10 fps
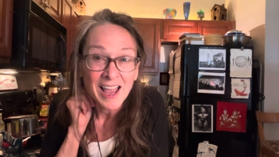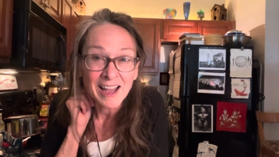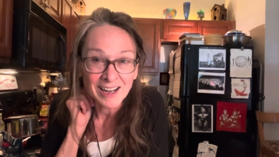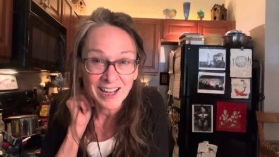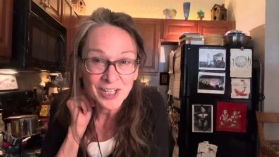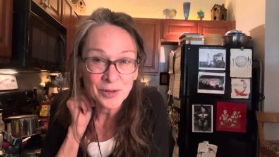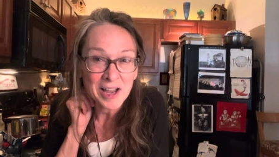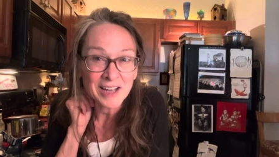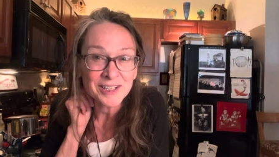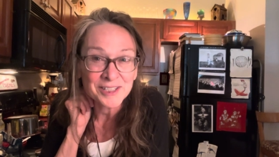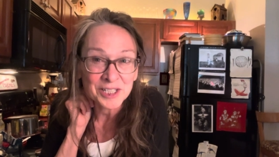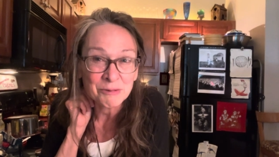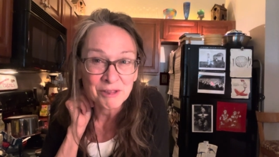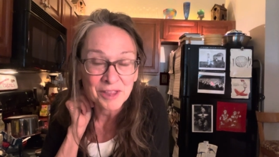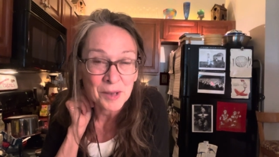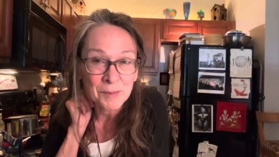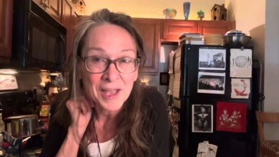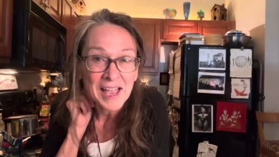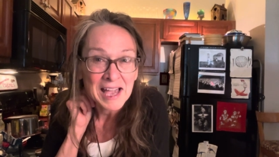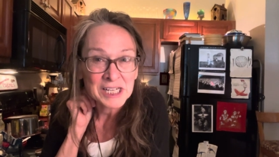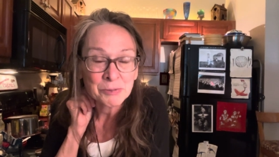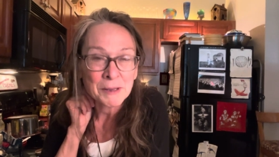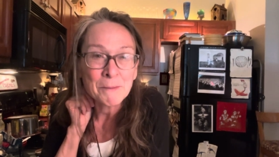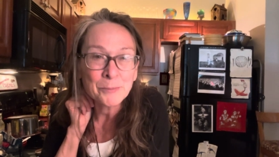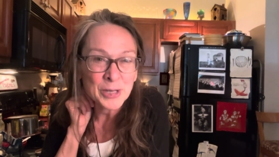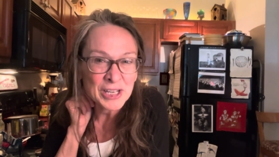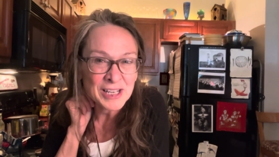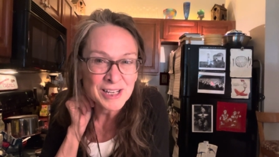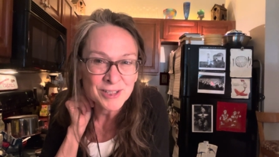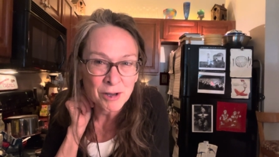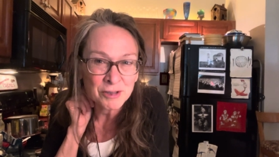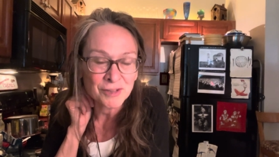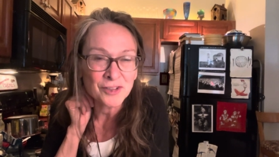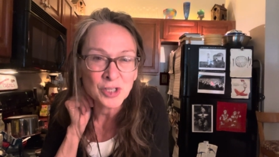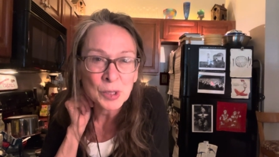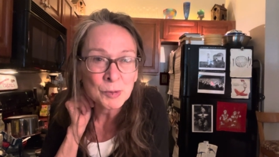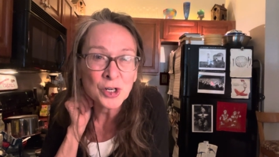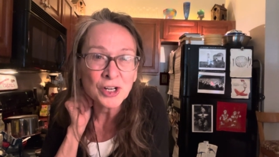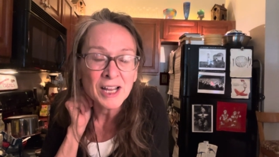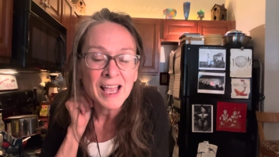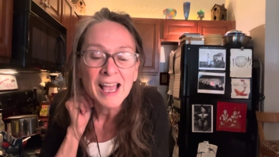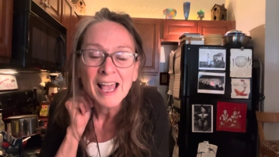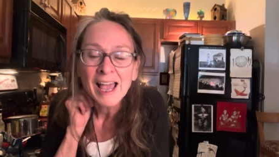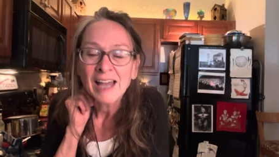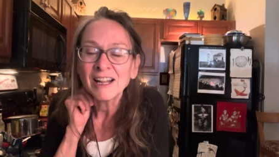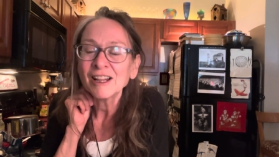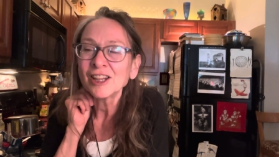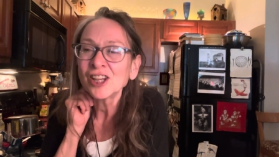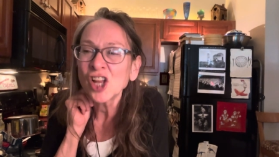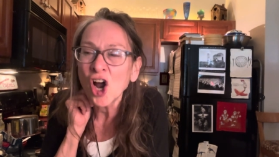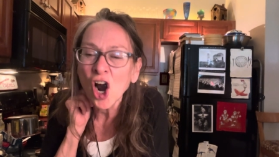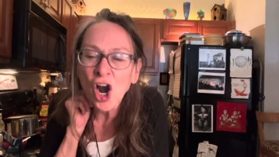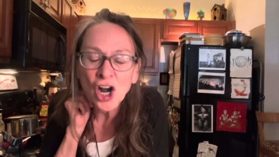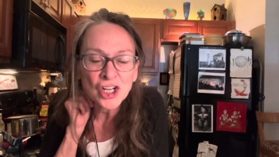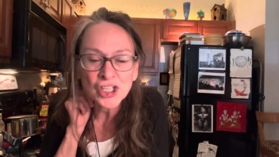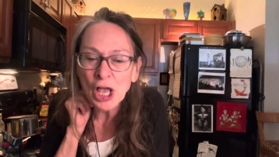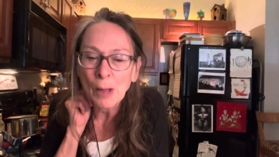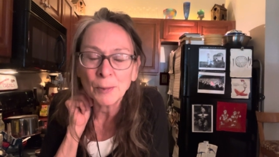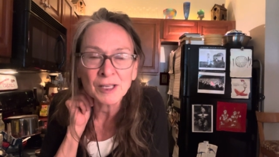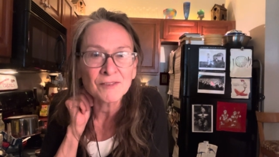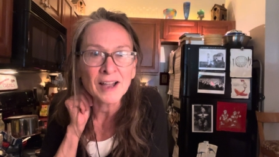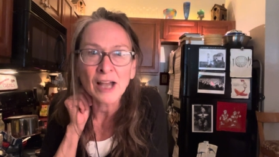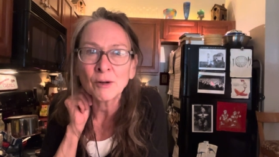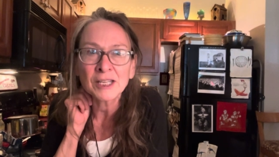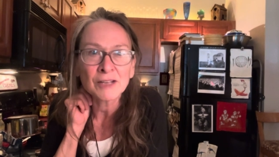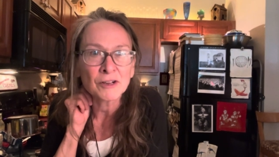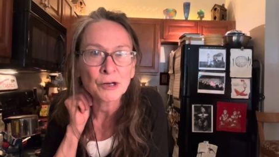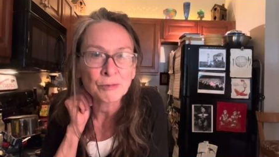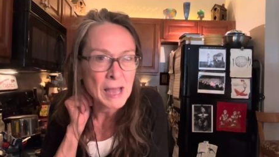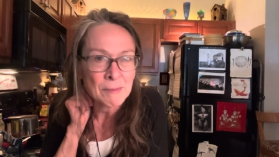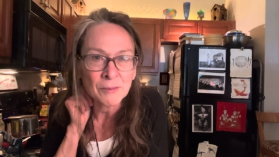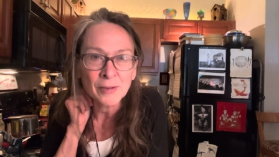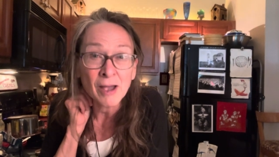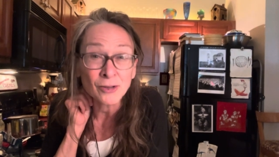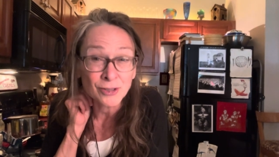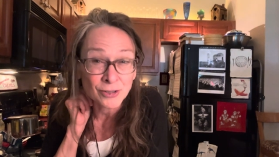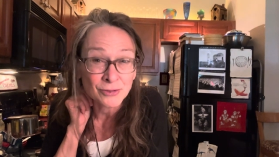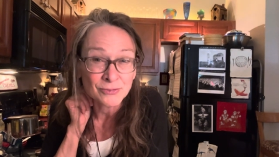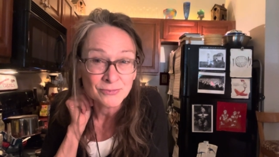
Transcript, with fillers: And I know how to deal with them. And it's with a big dose of humor and a large helping of I don't give a crap about you.